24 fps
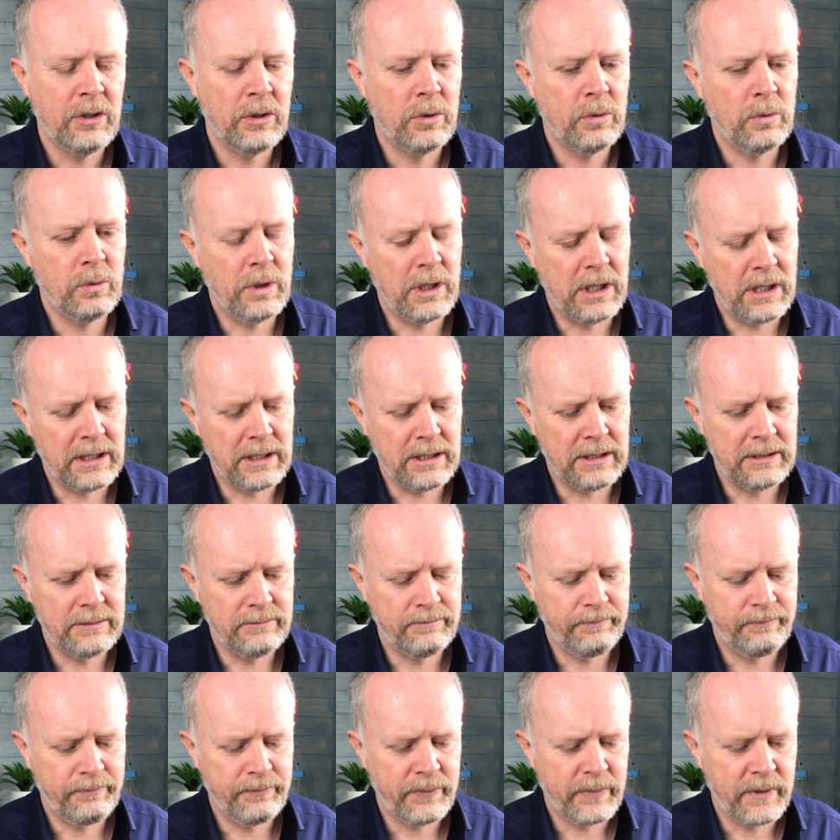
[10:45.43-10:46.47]
Well,
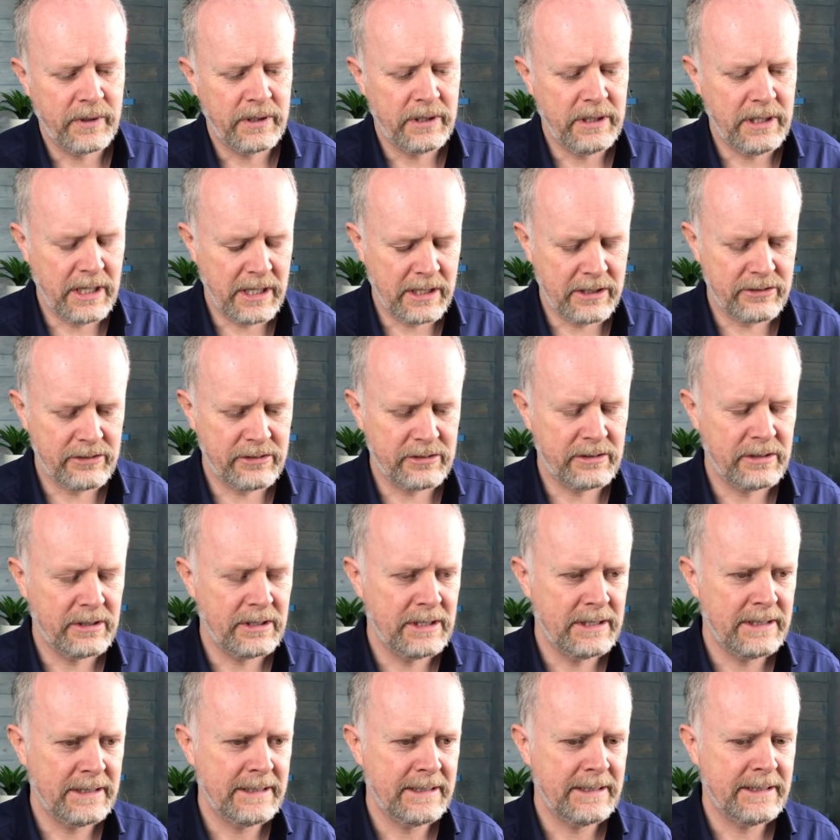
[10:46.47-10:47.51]
yes,
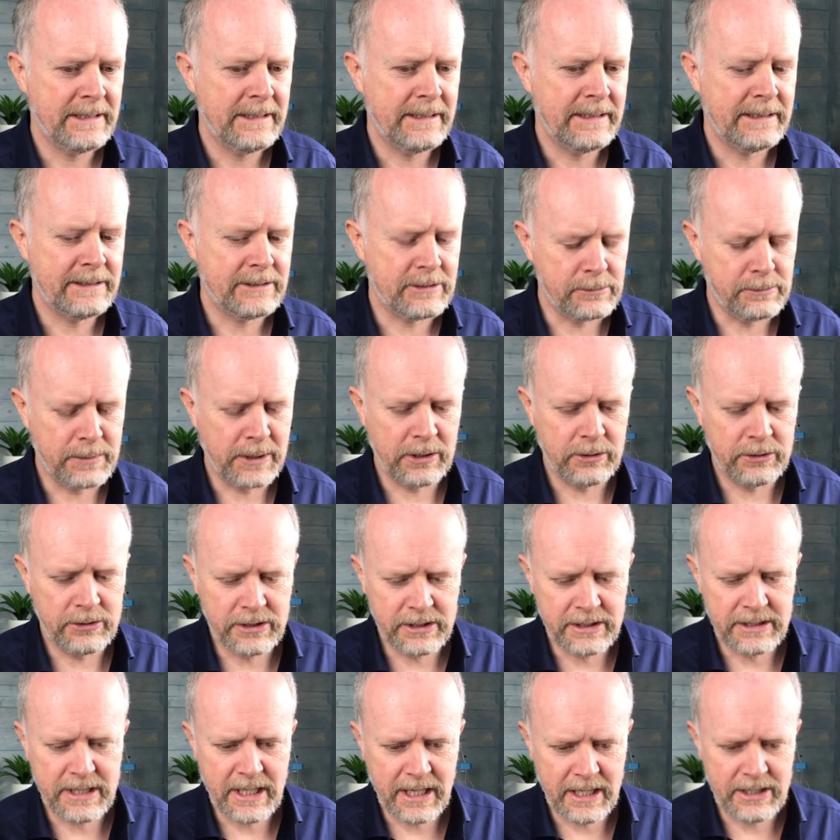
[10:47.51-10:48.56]
I suppose
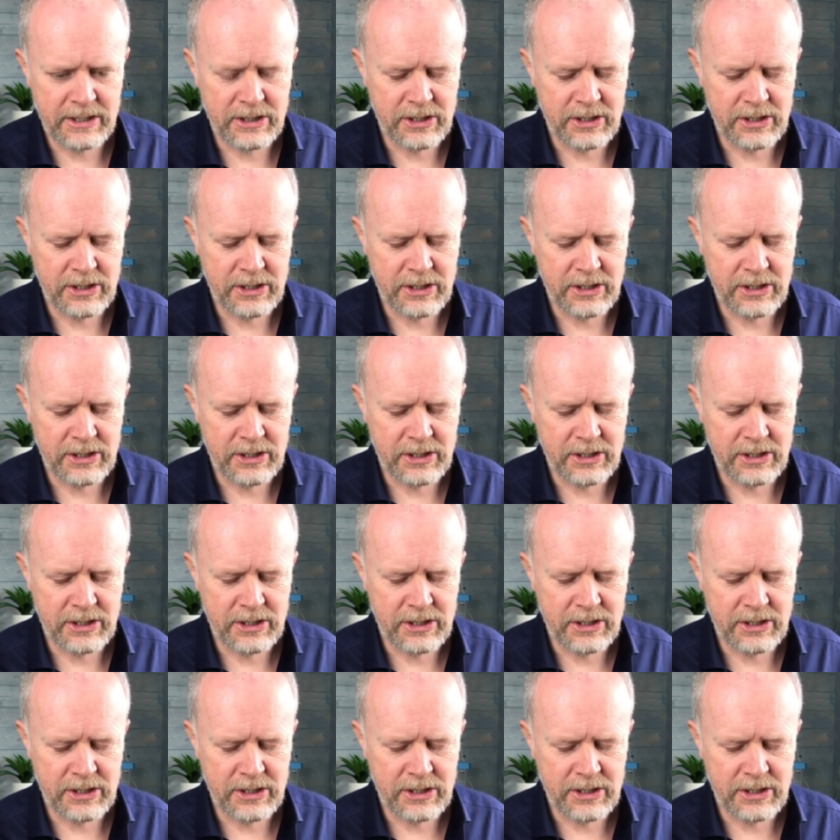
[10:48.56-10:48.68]
it did,